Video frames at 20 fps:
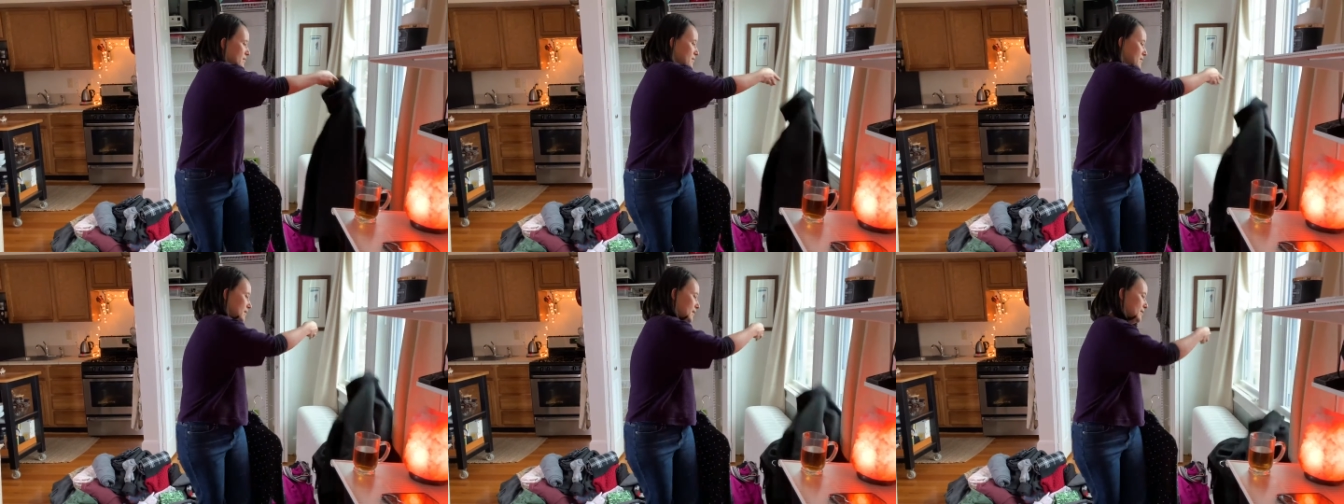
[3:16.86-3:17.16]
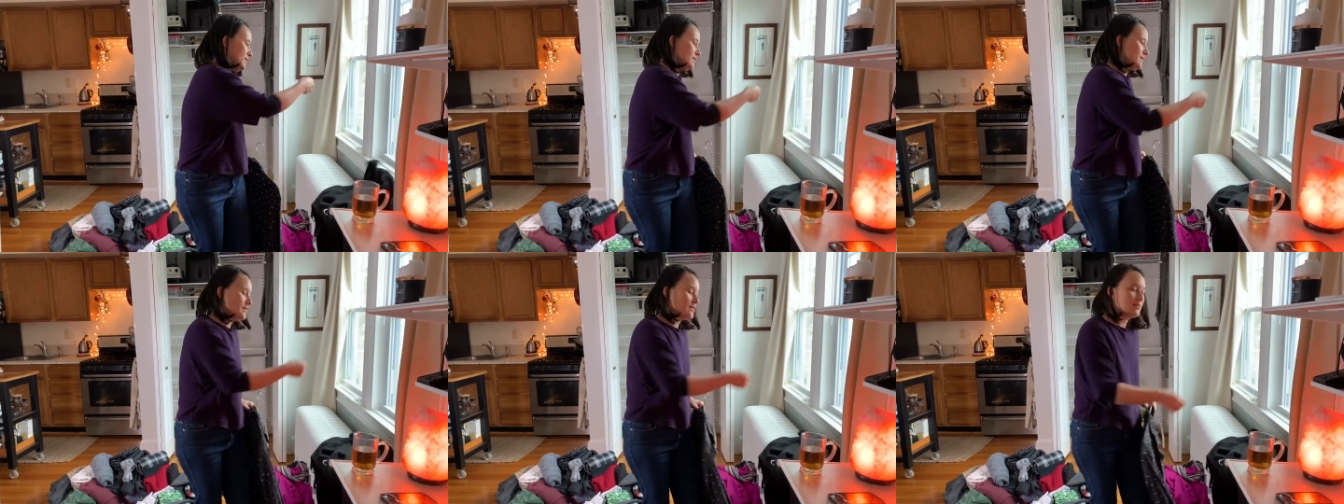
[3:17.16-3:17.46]
I
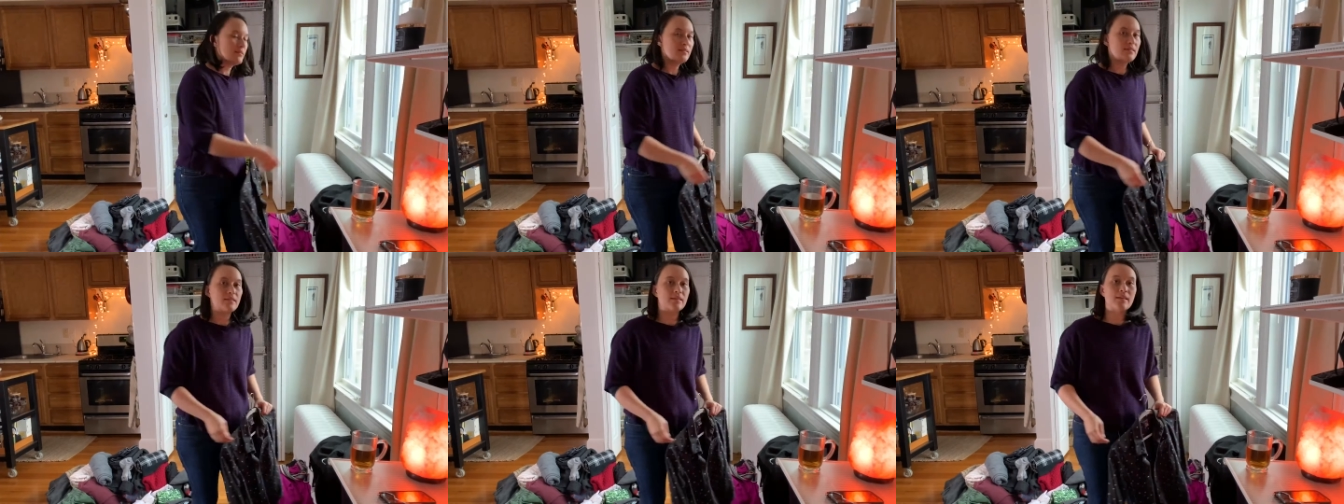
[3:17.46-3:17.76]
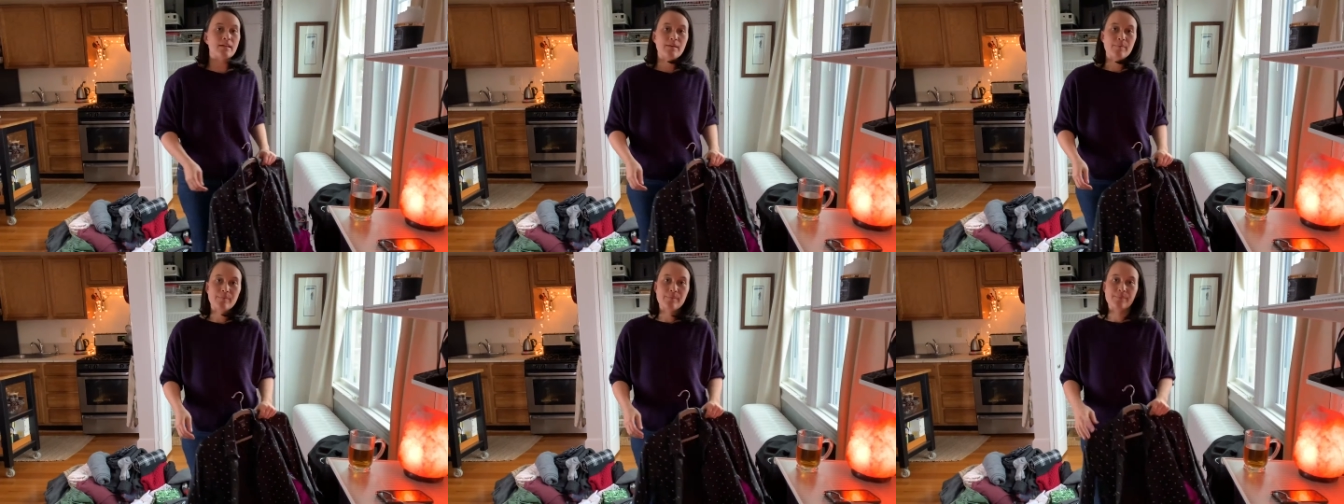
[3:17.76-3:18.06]
just
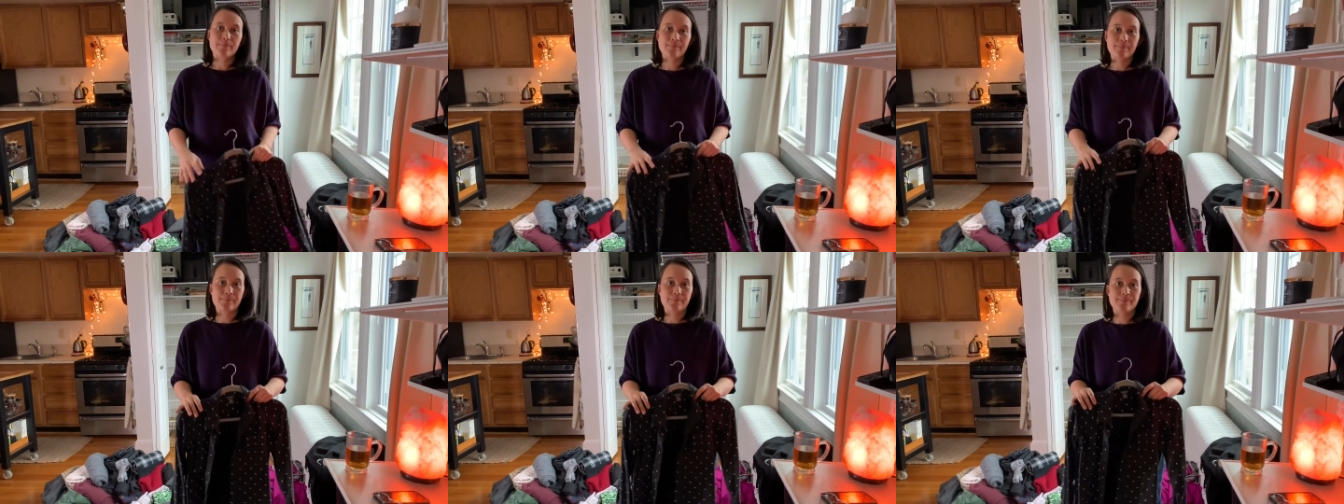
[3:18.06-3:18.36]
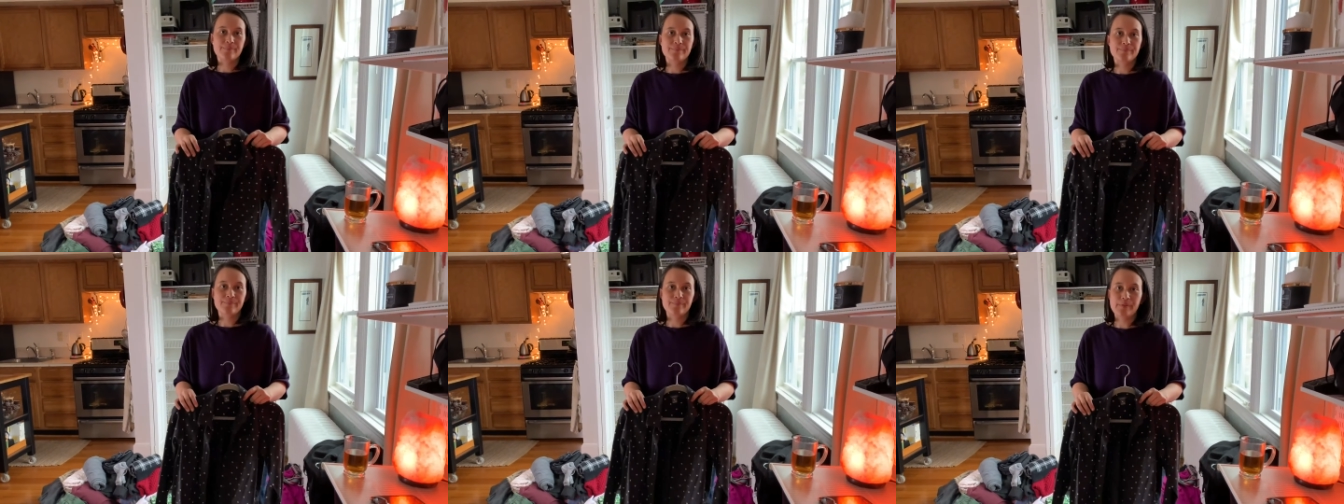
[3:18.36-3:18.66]
am
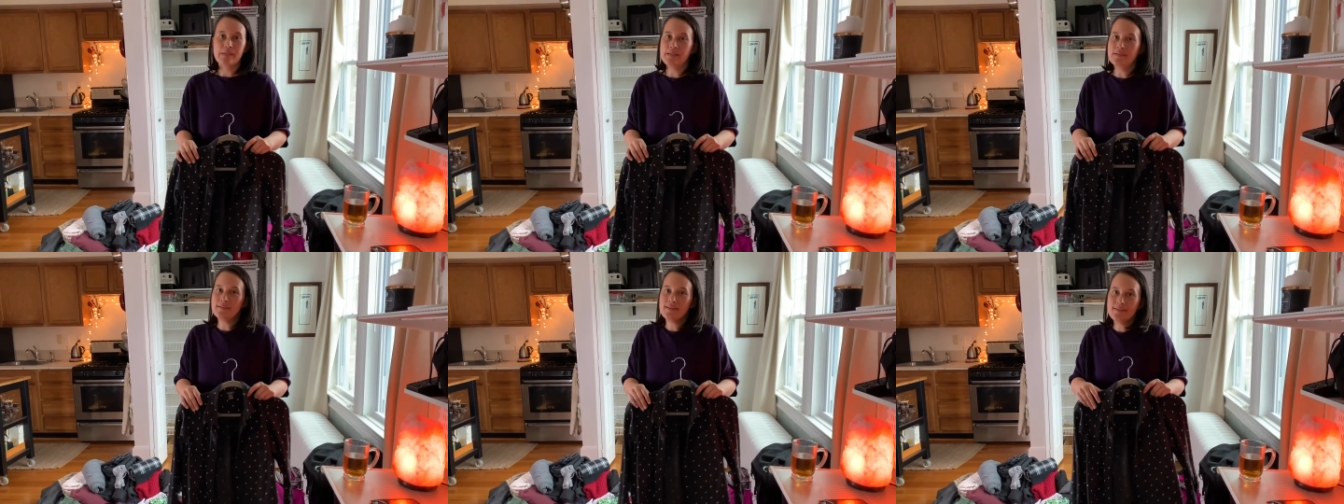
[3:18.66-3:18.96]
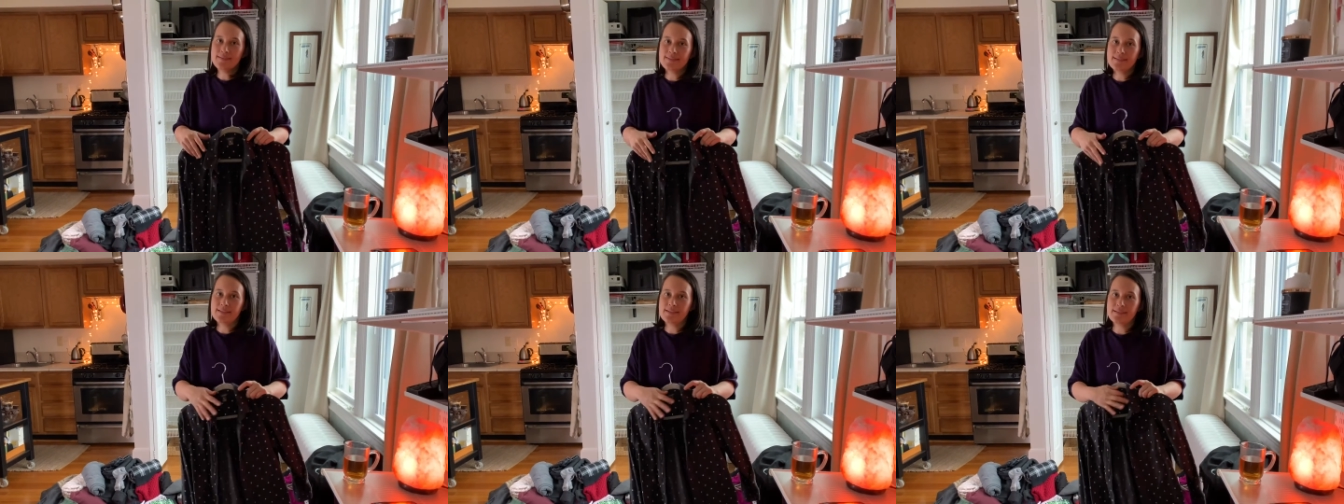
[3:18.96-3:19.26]
being
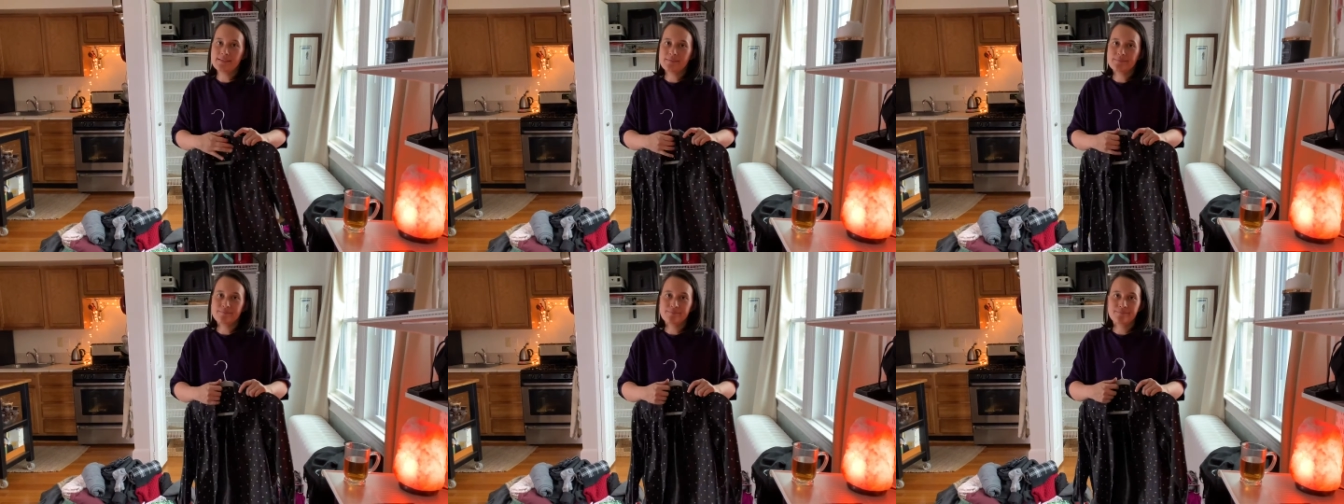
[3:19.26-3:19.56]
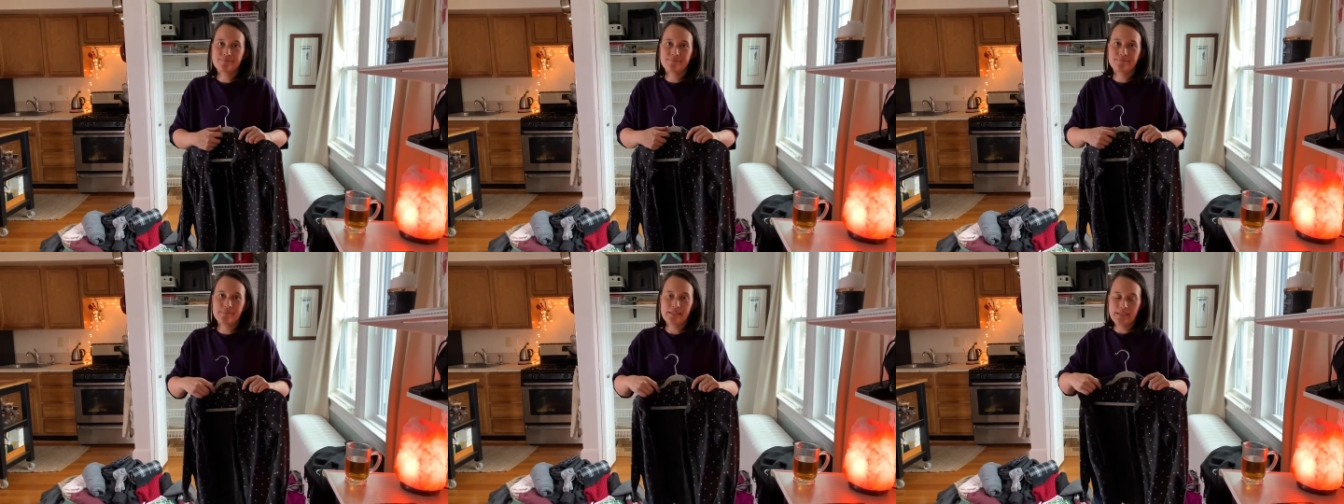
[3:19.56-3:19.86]
lazy and
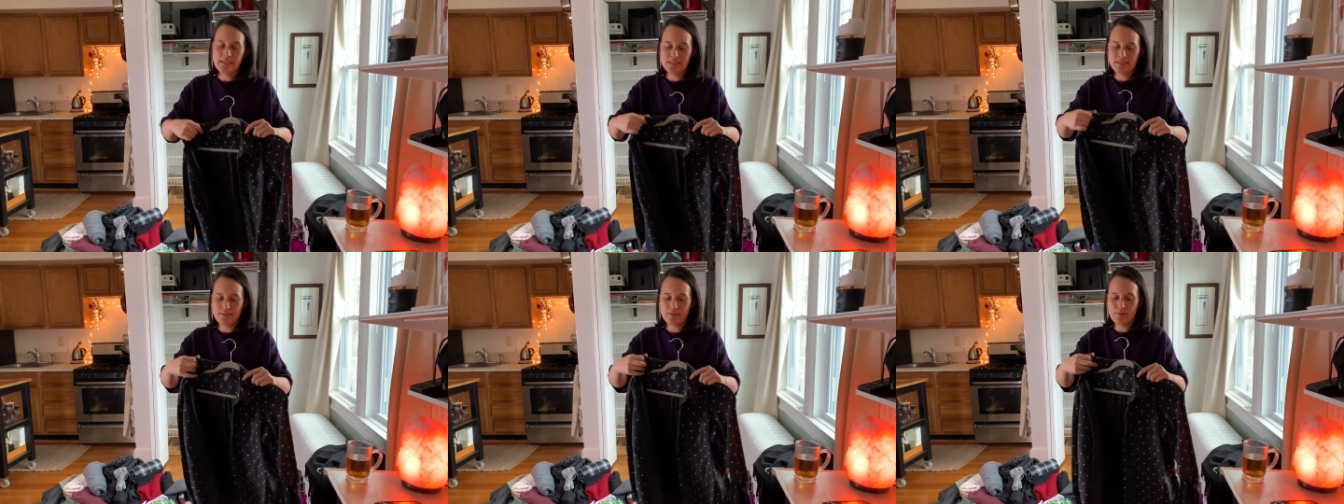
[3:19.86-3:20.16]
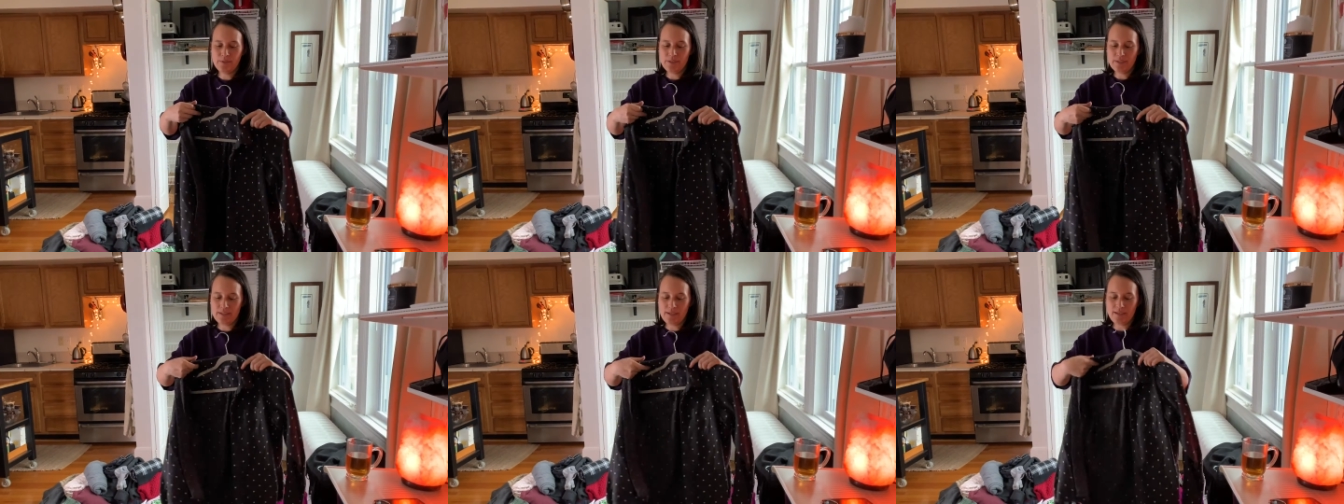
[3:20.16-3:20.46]
need to
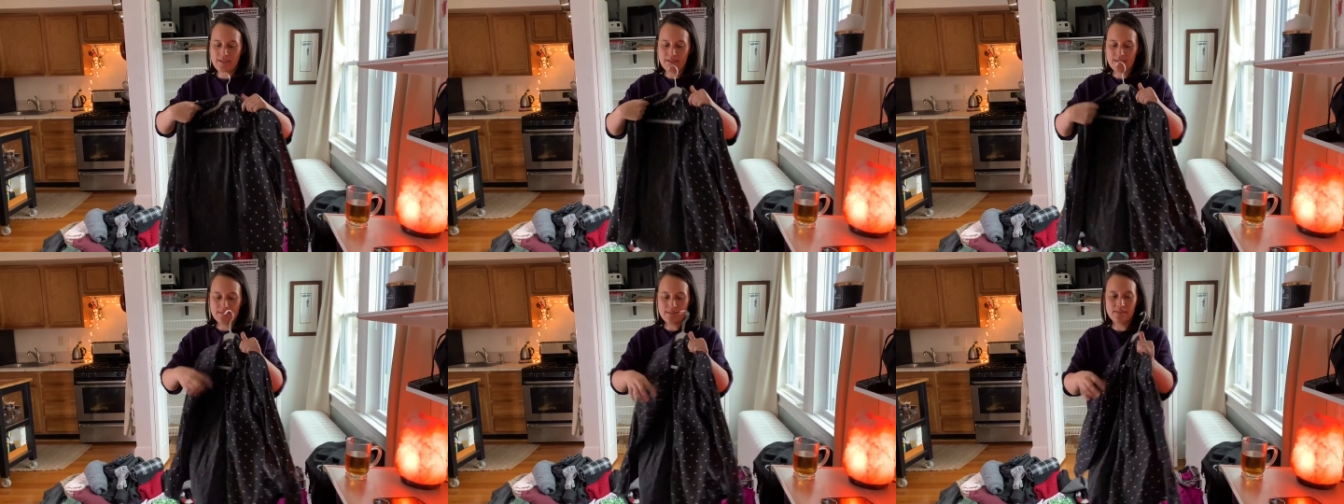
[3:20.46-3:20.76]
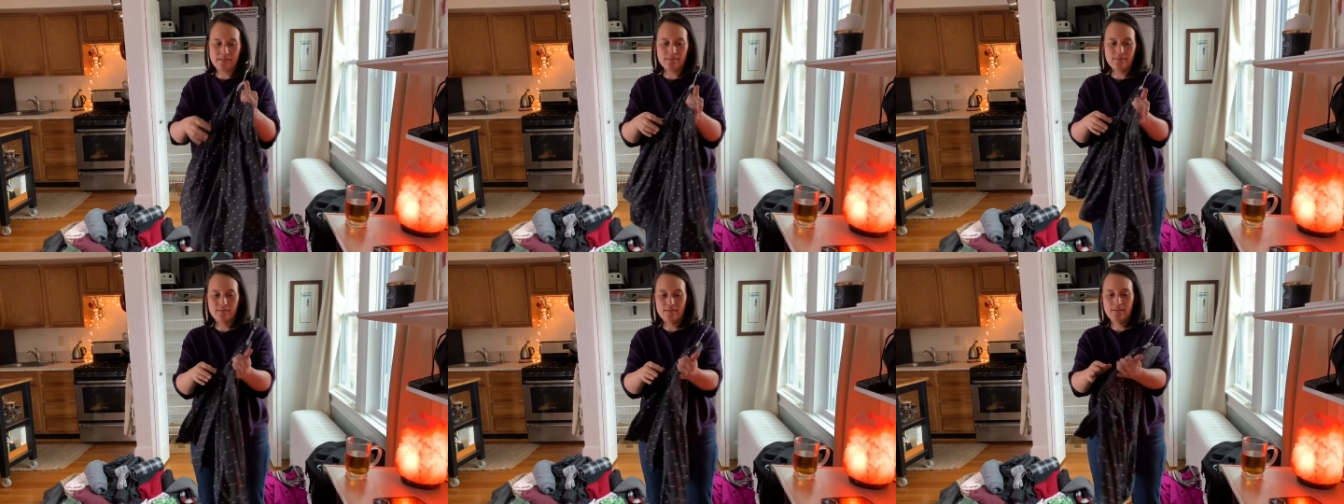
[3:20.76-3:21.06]
organize
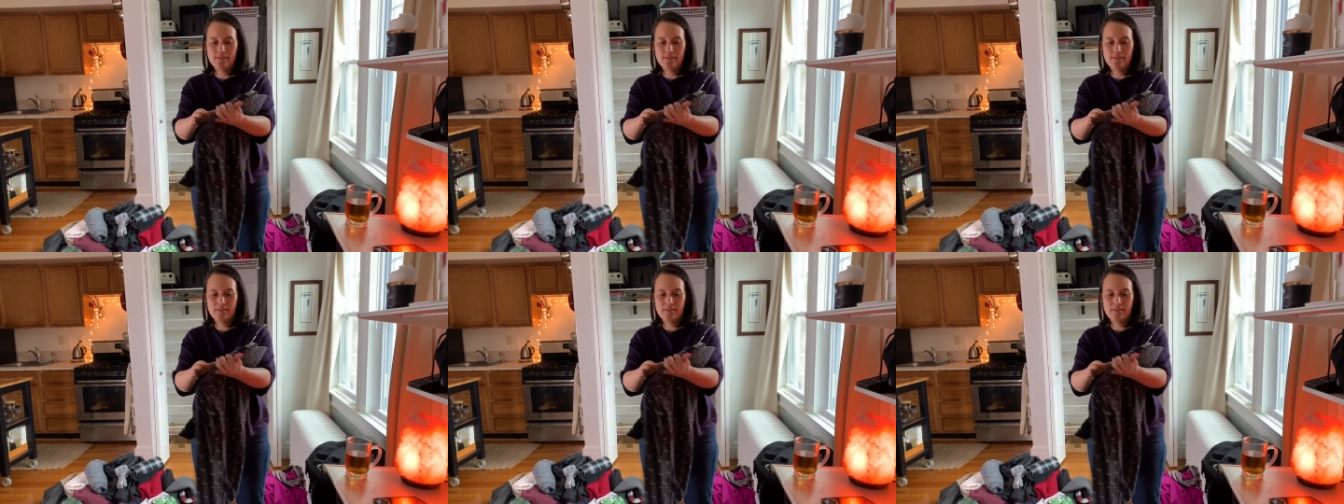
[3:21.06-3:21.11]
and